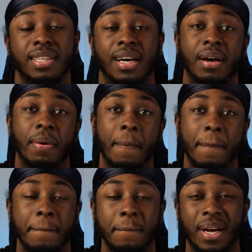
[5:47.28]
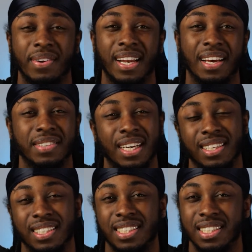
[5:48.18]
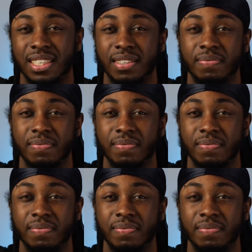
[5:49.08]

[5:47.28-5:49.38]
that battery life's kind of shit.